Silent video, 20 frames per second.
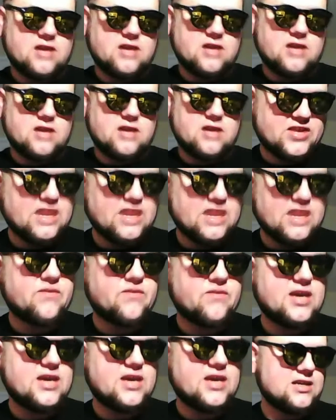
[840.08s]

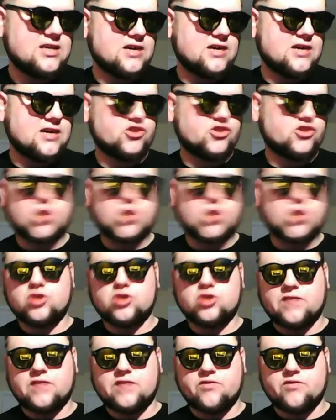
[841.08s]
significant structural
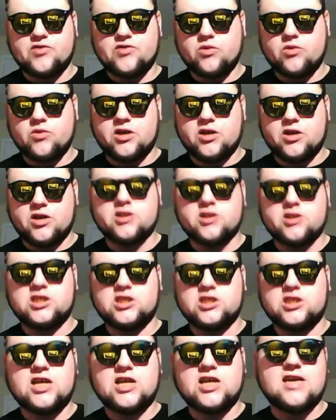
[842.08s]
difference in what you're
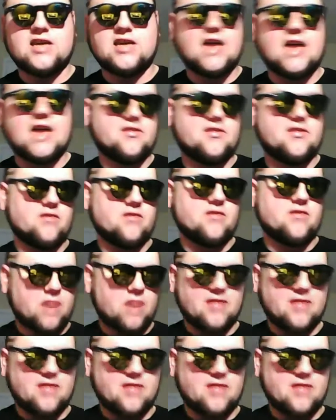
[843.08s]
suggesting as
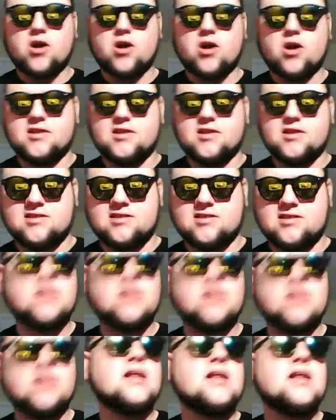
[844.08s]
a market system
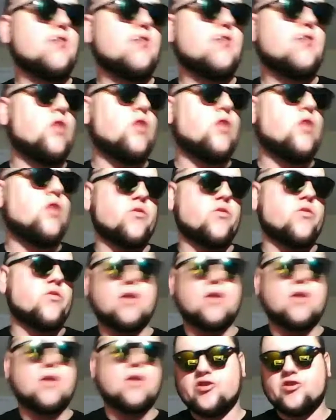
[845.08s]
and what the
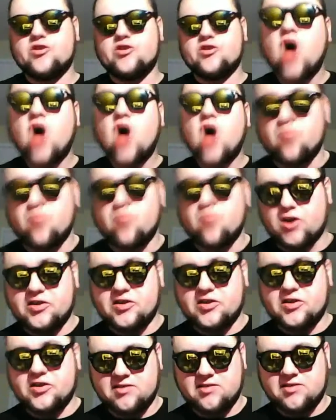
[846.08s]
Republicans call a market
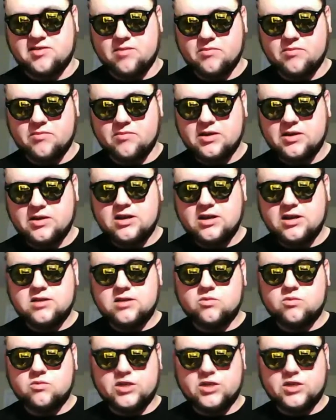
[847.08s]
system,
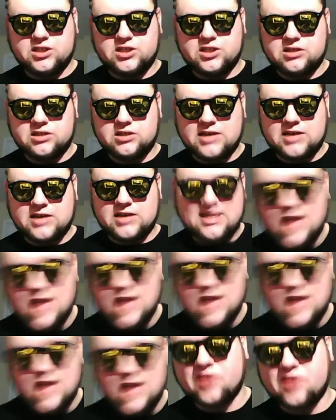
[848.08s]
which is not a
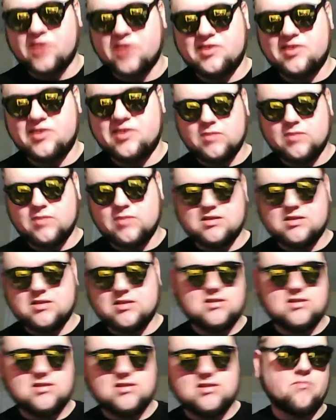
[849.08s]
market system. It's a
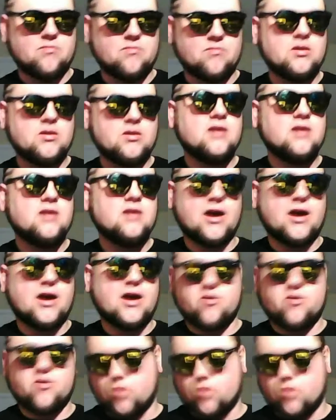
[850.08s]
system by
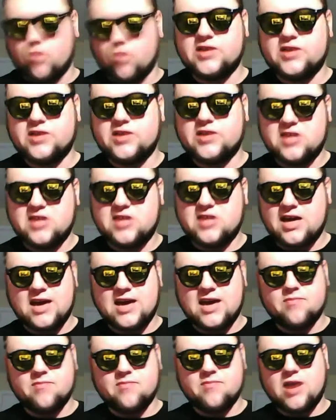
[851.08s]
corporatists
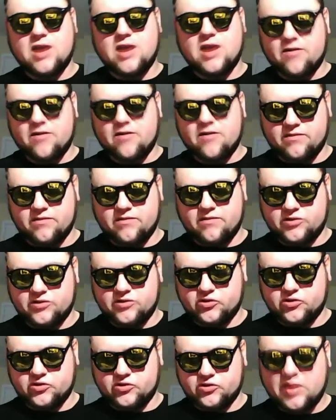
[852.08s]
and by government
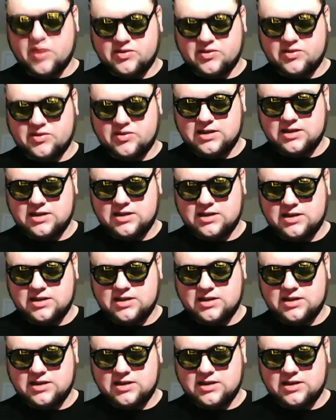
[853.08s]
officials, basically.